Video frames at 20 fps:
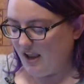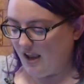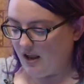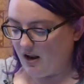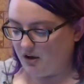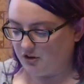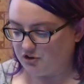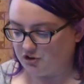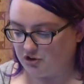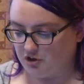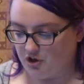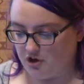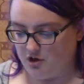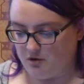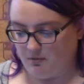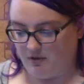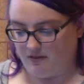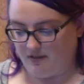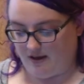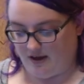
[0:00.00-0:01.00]
And I'll show
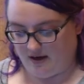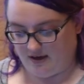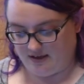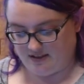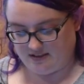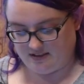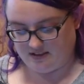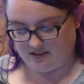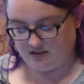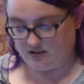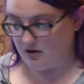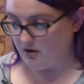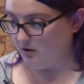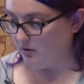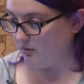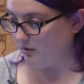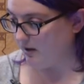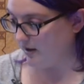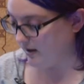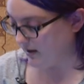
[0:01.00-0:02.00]
you what that is.
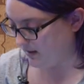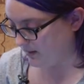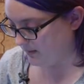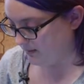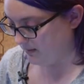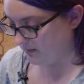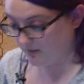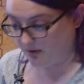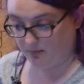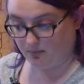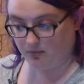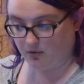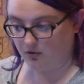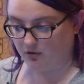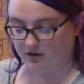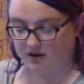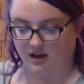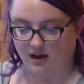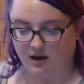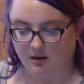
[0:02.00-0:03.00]
So um, I'm going to
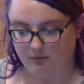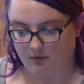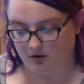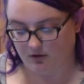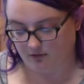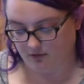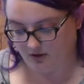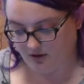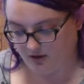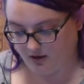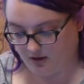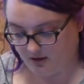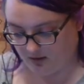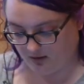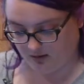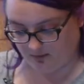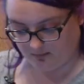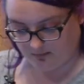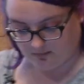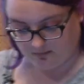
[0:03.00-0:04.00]
pull the camera over
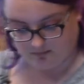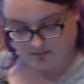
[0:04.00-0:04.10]
here.